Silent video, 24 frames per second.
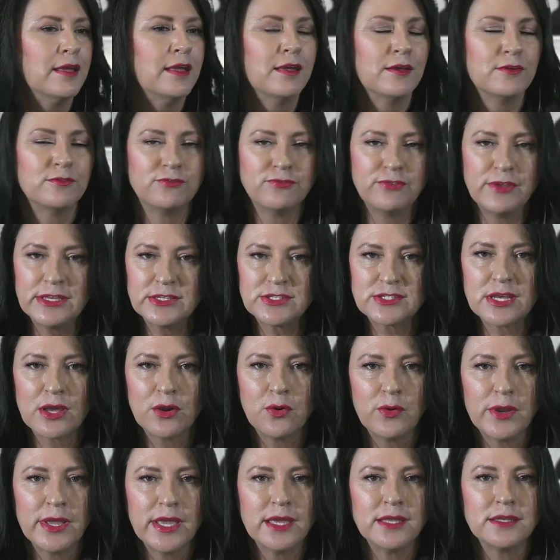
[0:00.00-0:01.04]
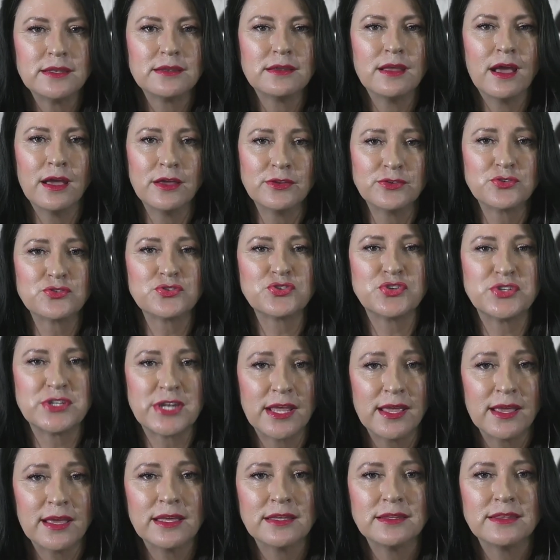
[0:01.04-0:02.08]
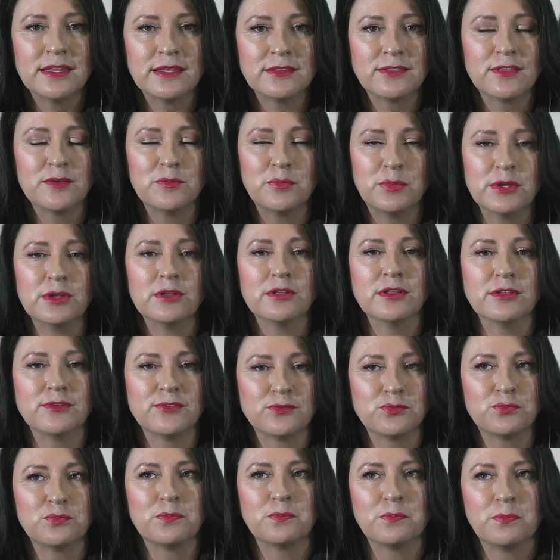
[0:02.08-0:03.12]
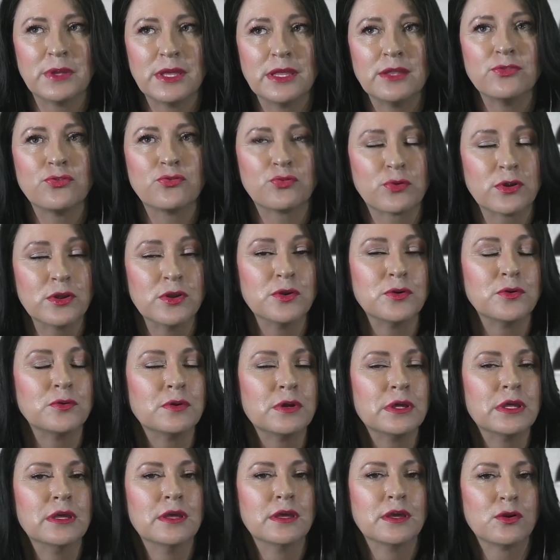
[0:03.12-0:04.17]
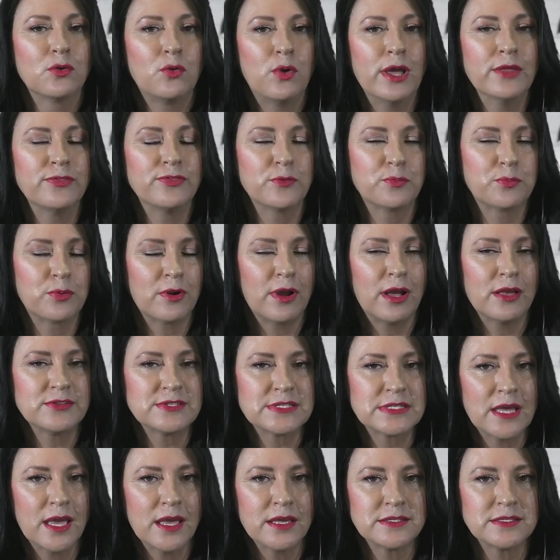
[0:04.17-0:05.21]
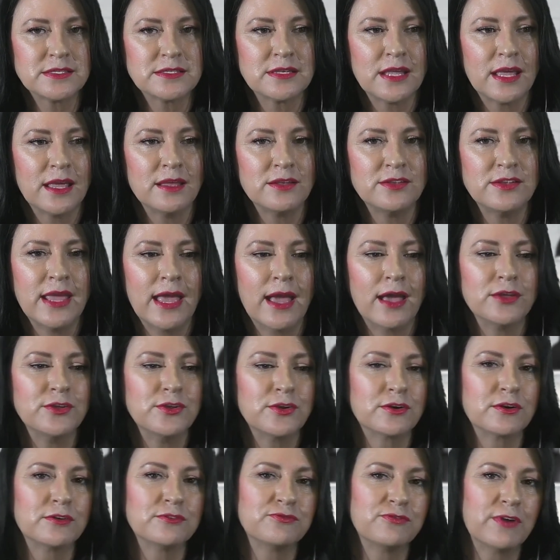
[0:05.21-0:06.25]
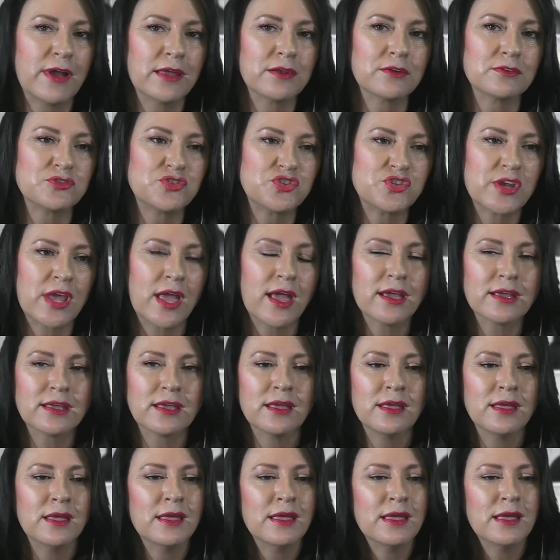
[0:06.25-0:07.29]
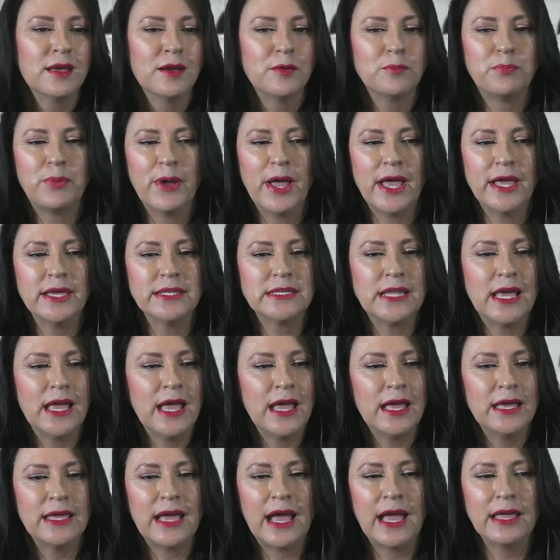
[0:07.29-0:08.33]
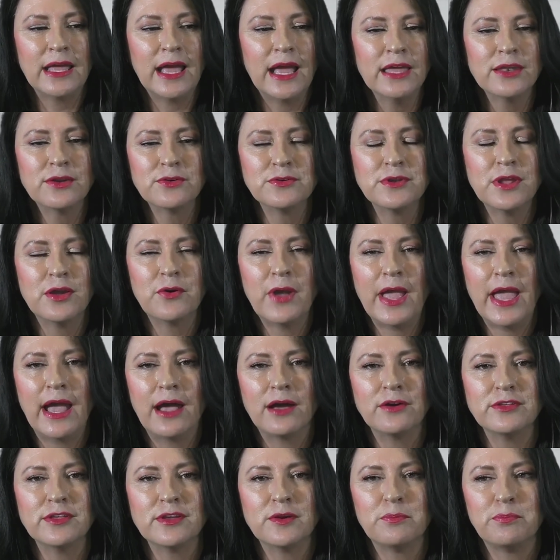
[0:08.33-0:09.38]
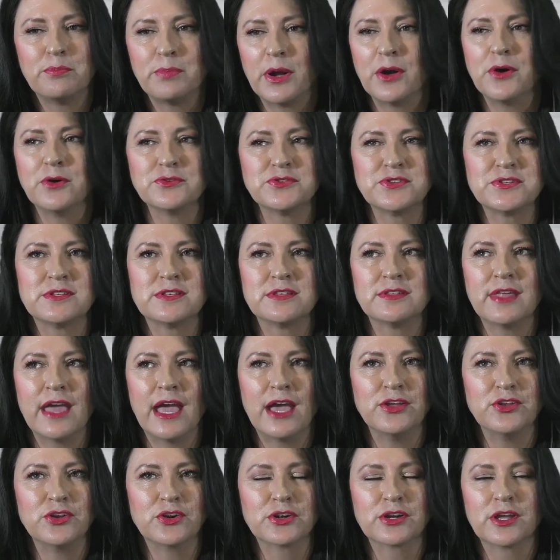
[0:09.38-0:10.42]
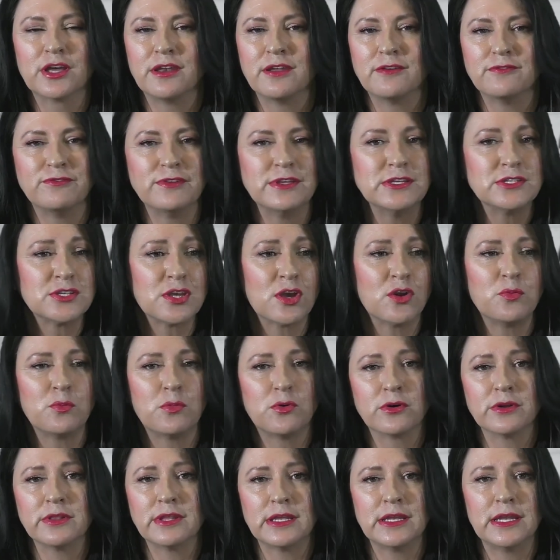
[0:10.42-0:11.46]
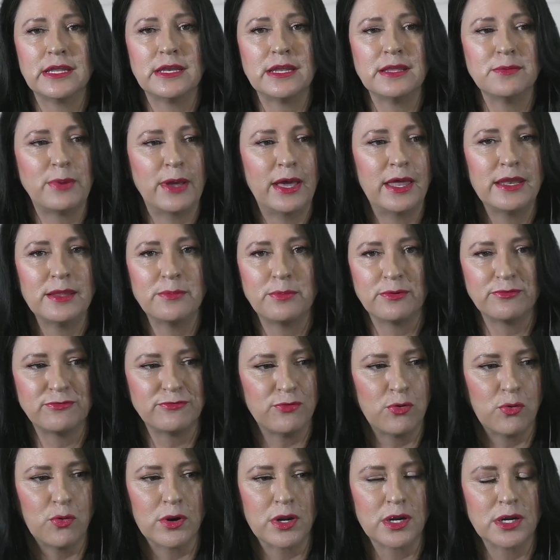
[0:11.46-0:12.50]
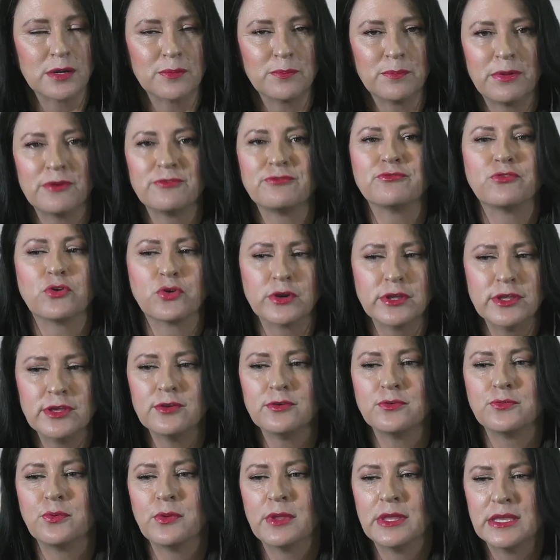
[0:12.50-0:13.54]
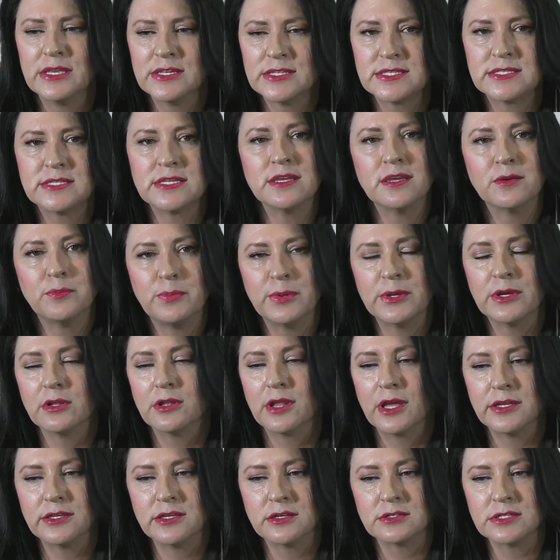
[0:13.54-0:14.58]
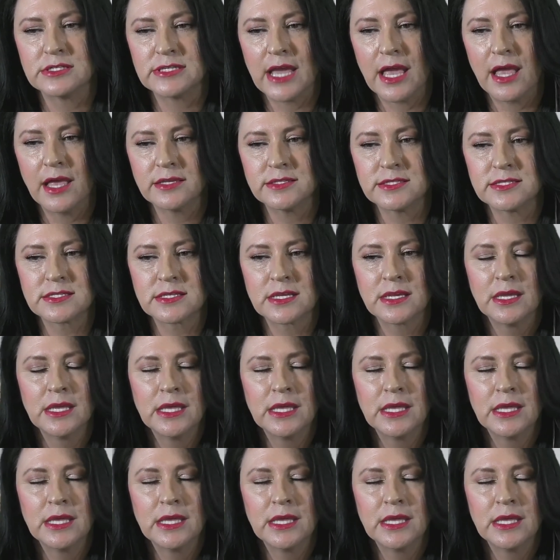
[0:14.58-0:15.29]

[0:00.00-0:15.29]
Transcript: veto it. Understand that the bill has been through quite the process, and you're a final check. But I don't know how you boast that you're going to veto more than anybody before you see a bill on your desk.